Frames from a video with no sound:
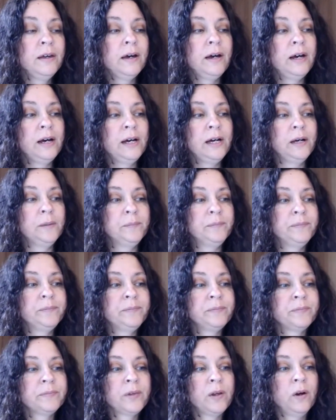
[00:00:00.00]
um,
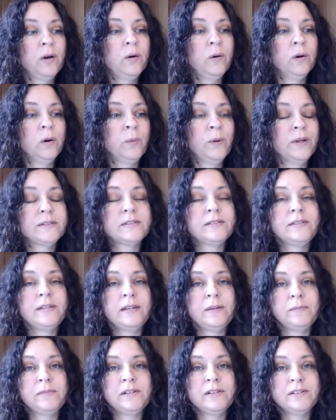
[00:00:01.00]
or what
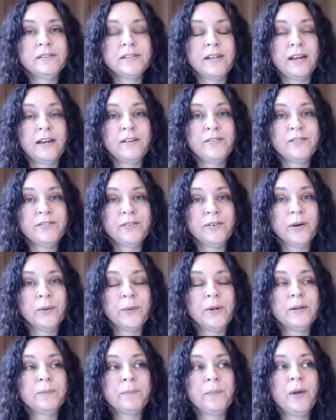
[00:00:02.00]
seemed safe, or
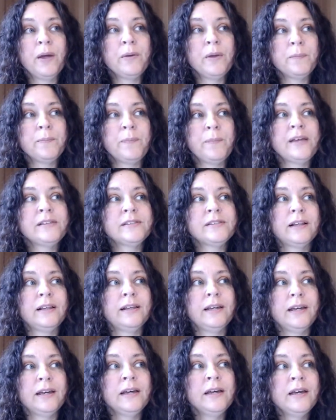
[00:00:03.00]
what
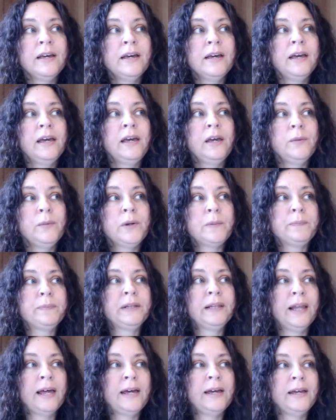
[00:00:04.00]
basically he would
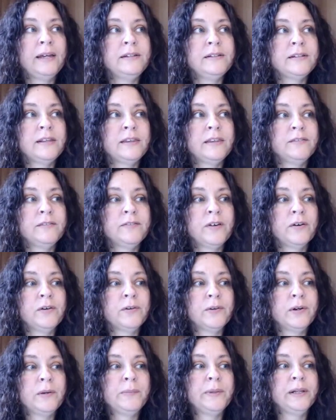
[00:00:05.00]
play into the
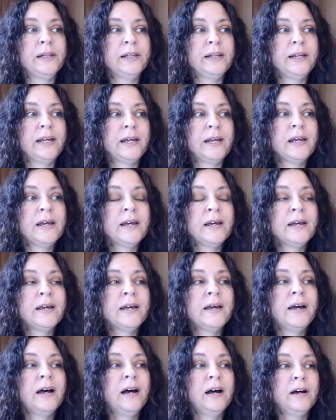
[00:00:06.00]
vulnerability
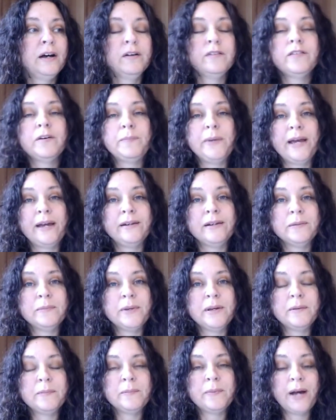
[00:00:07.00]
of
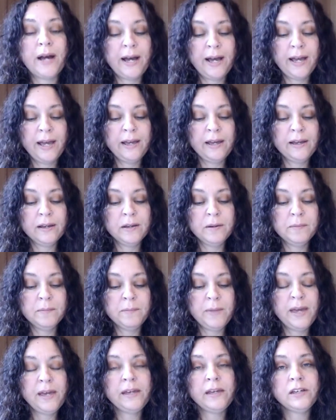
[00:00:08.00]
abandonment by
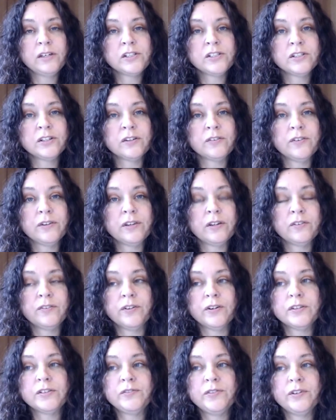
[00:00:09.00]
making sure for the
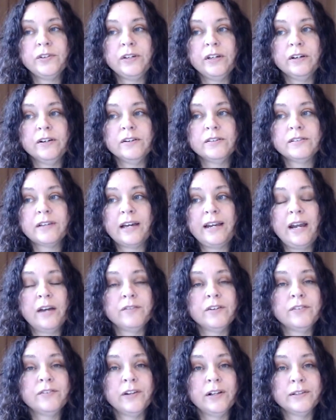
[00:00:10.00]
first few years, I
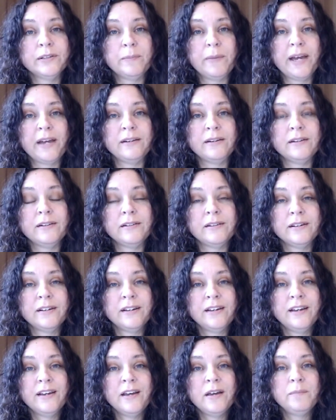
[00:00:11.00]
never felt abandoned,
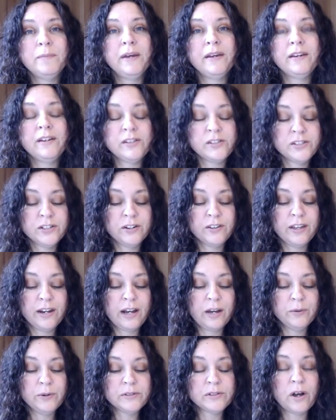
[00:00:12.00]
making sure that
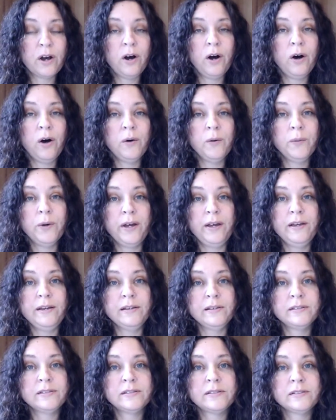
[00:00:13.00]
I was
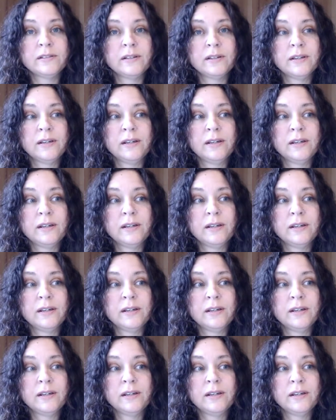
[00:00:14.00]
always